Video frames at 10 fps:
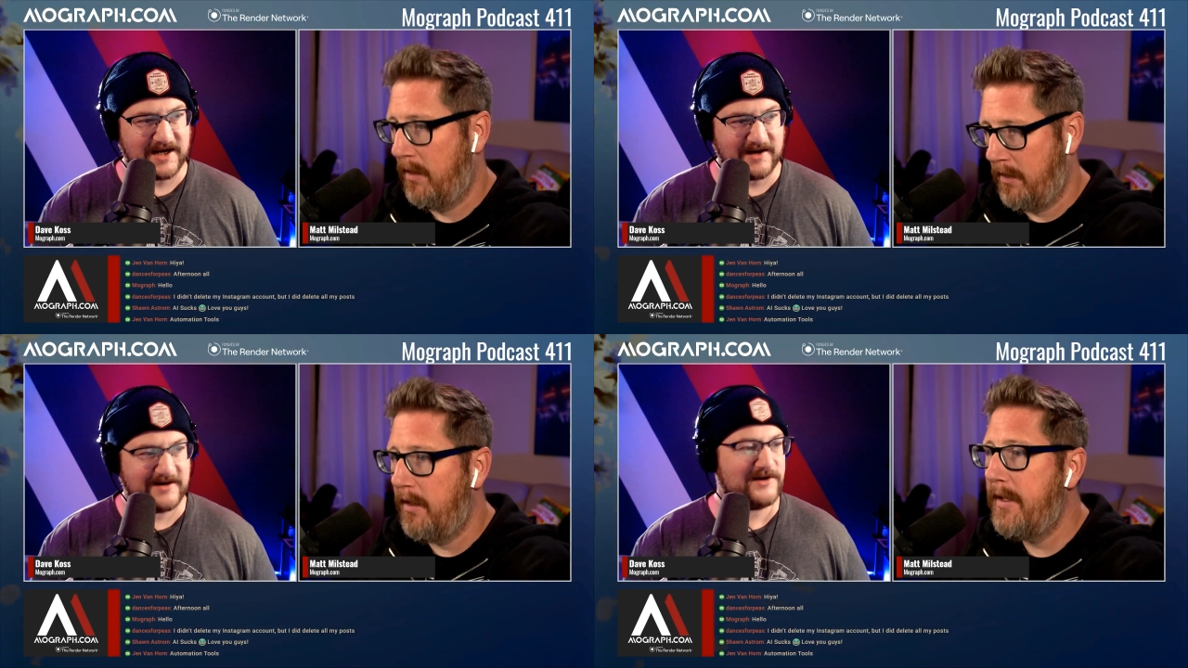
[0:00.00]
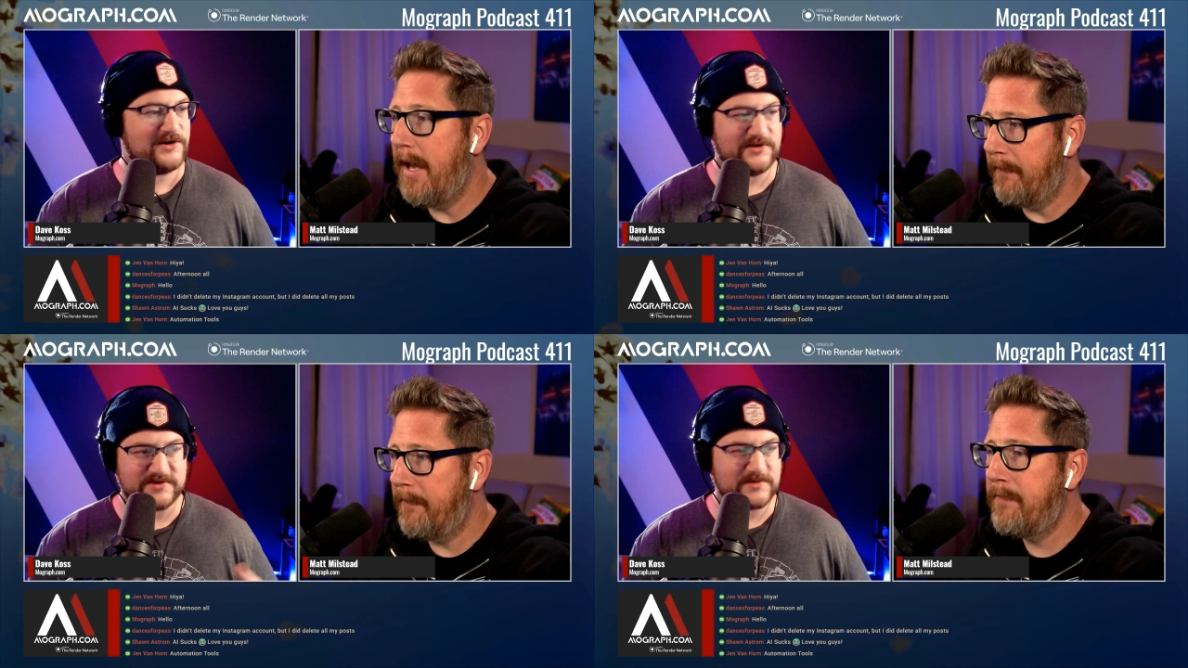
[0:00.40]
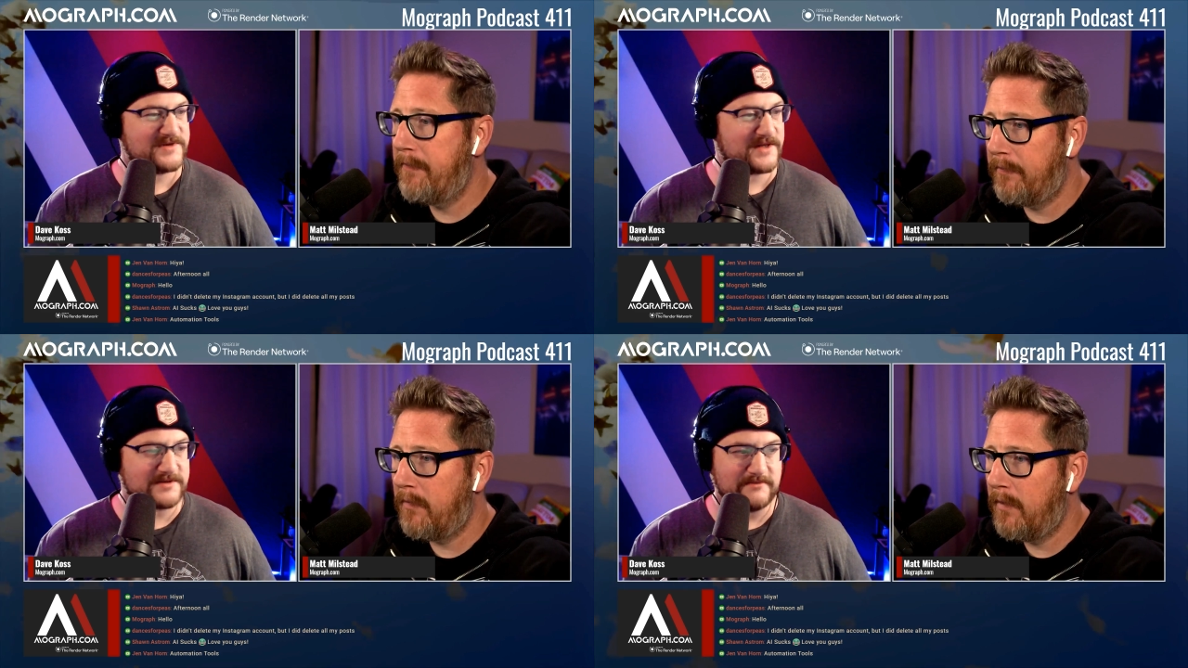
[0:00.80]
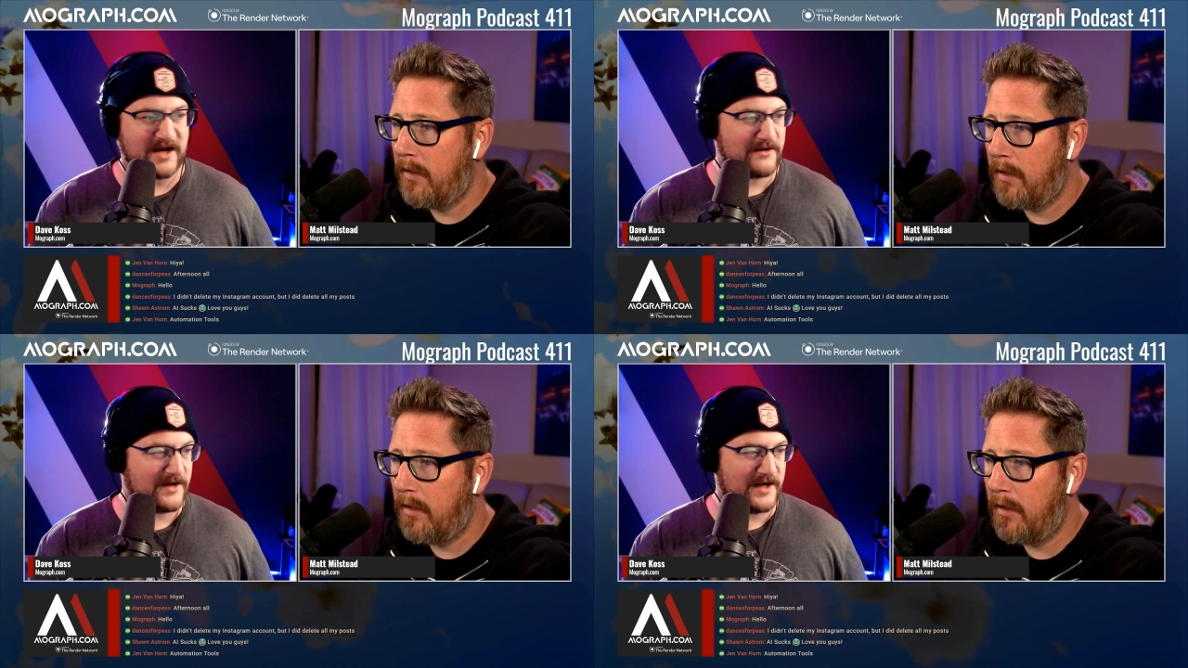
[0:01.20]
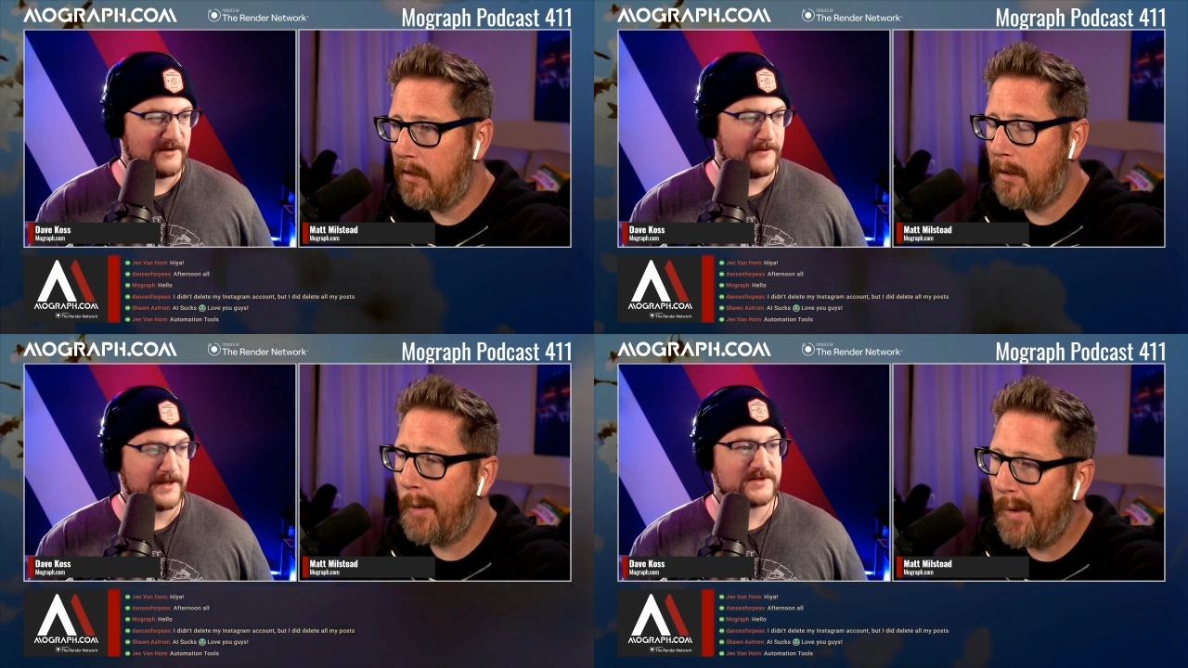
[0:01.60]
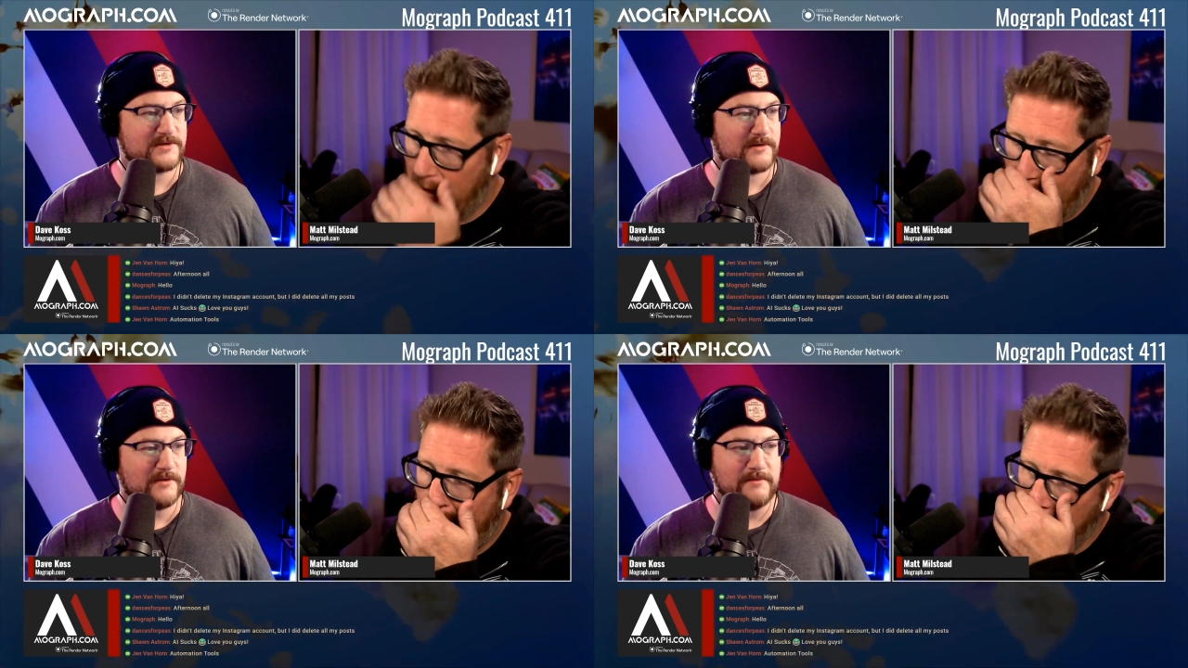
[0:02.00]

Speaker 1: You yep. know, so it doesn't matter anyway. So they're going